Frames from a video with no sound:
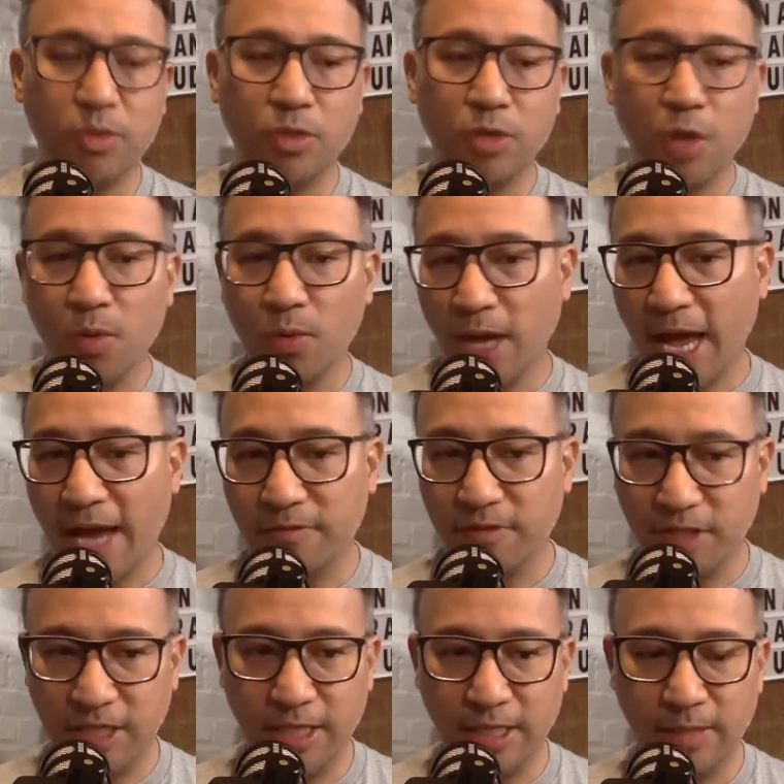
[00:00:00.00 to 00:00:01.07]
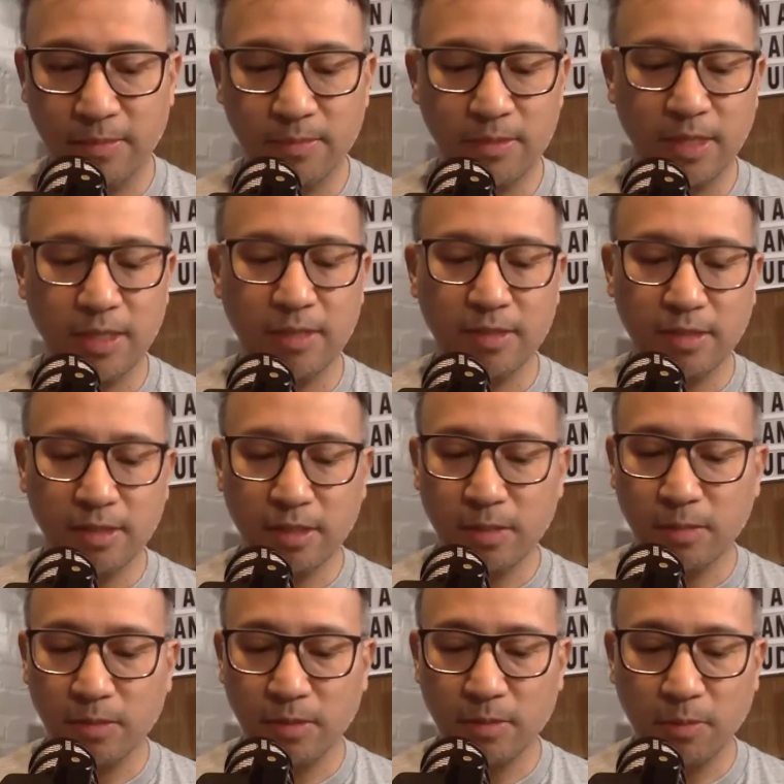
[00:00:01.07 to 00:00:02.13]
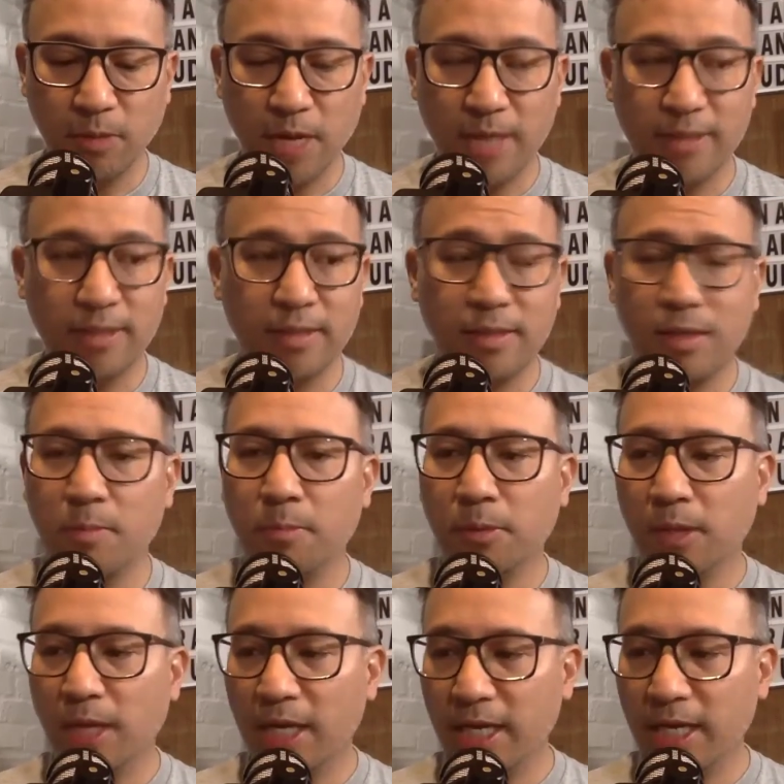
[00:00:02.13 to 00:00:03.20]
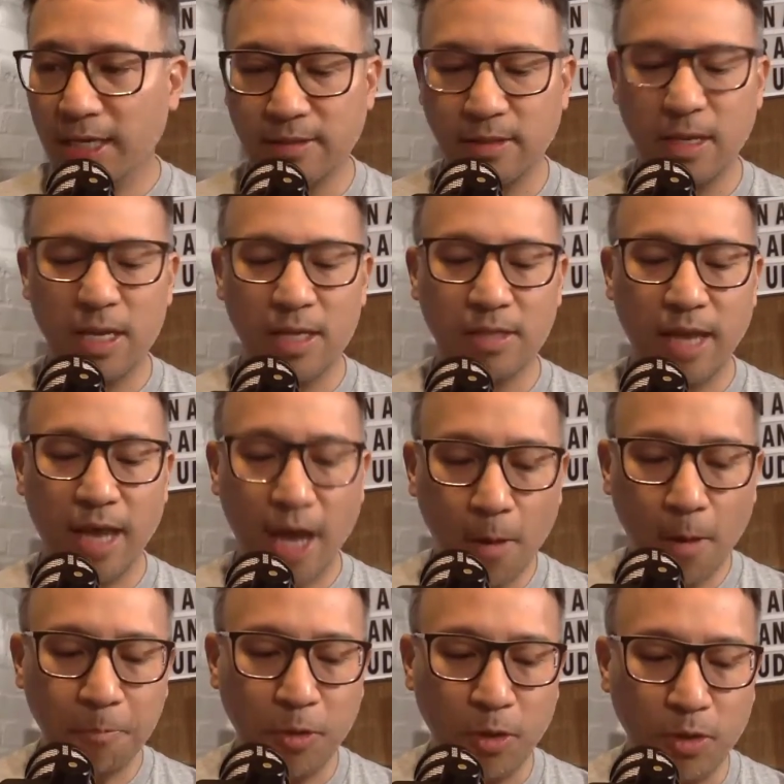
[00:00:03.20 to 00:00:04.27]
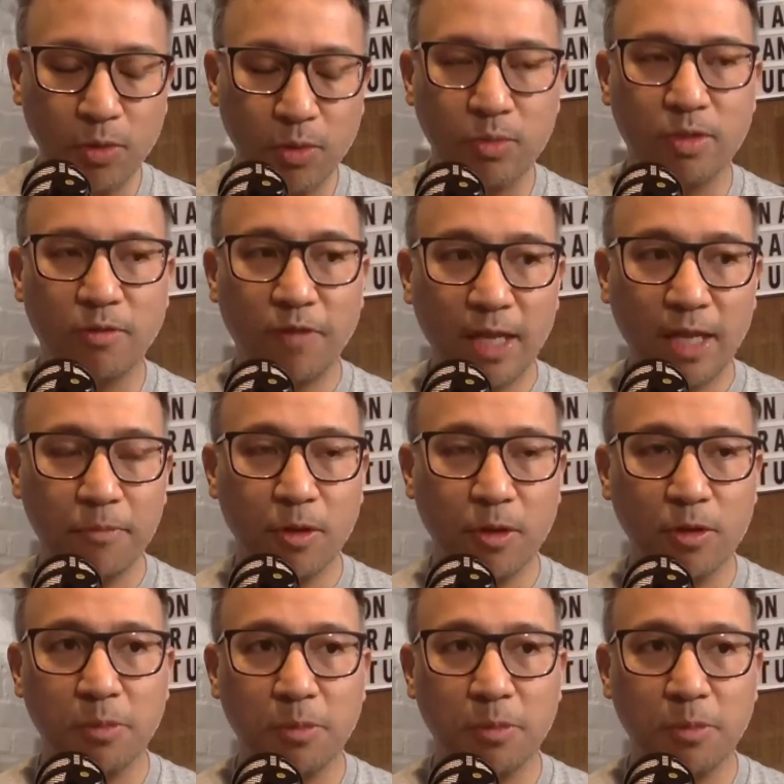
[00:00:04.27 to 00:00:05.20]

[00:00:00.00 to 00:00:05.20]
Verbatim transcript: don't have teams and systems and processes in place to help you develop those.